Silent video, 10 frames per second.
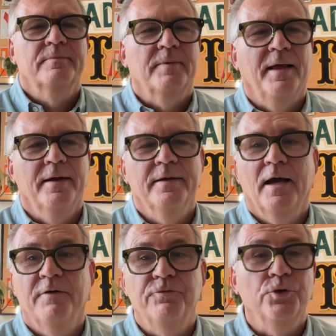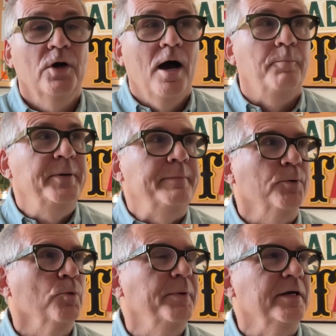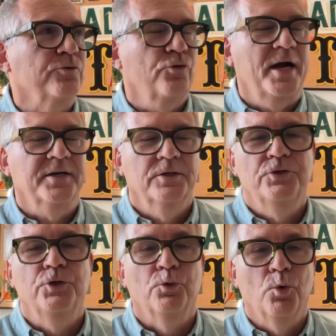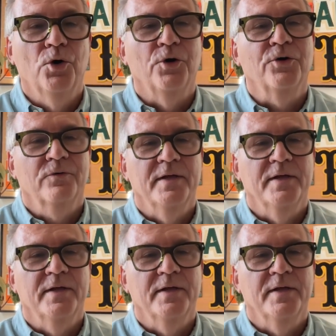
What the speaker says: And are people being attracted to your work, right?